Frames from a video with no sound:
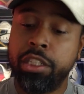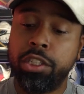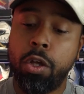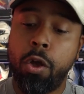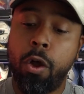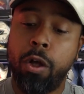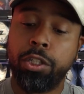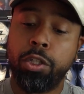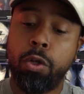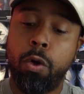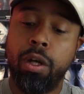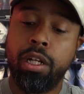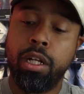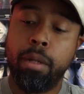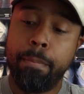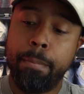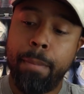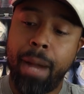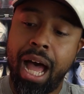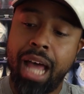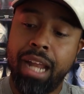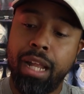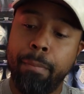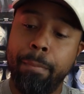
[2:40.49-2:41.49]
is also on the
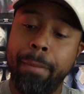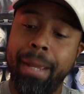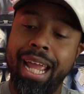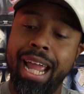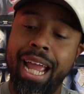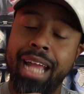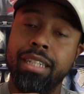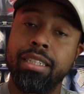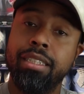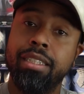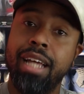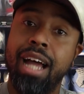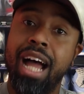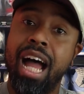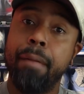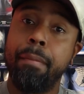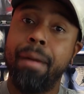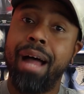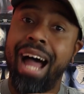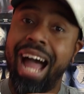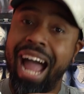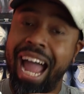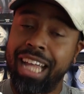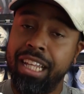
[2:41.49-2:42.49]
bottom and top
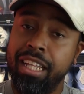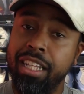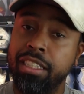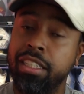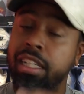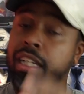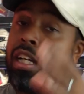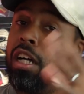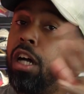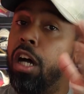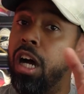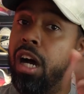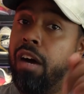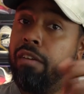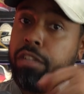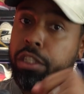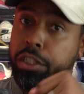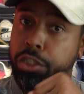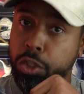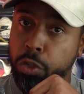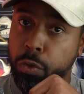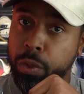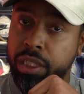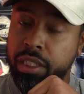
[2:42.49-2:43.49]
eyelets of the
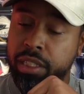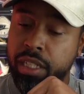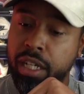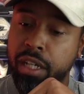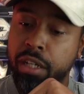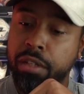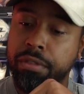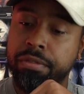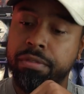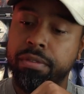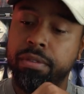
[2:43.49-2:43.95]
shoe itself.